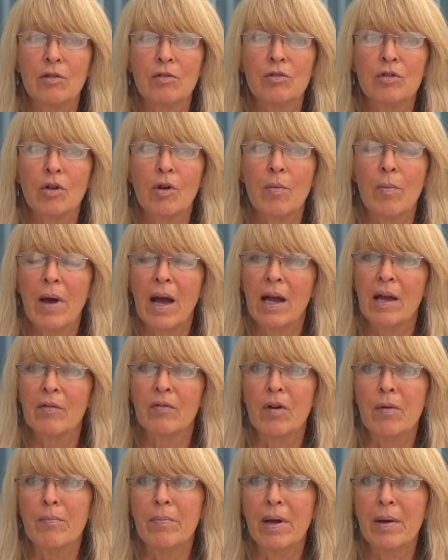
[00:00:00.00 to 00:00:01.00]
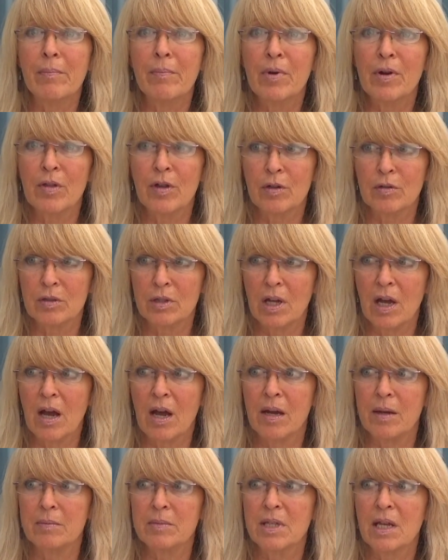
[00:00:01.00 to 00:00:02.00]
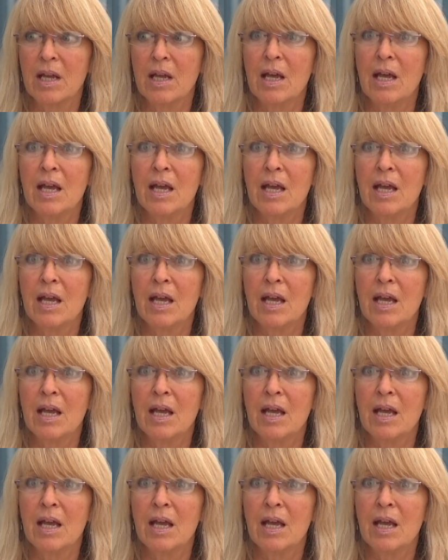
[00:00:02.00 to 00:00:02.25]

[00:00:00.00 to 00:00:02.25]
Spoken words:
you to go back and remember those times.